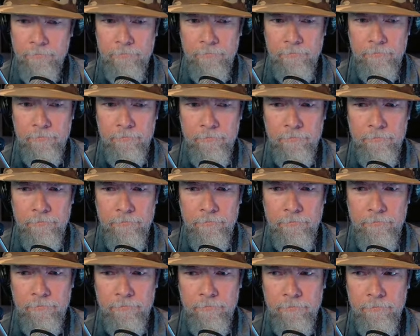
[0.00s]

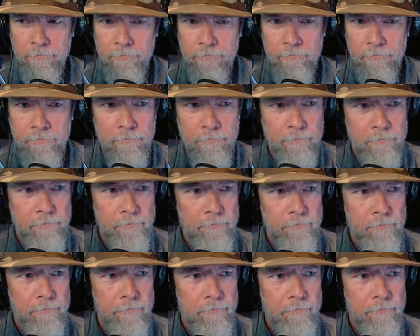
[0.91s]

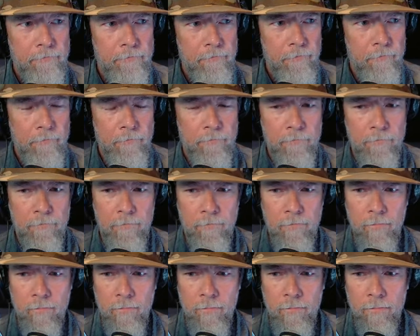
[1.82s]

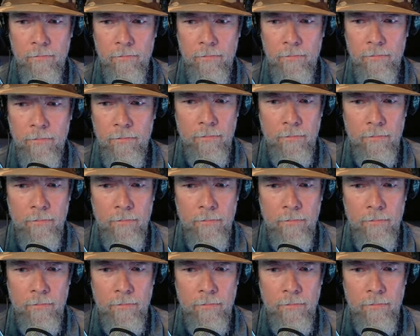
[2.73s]
(not speaking)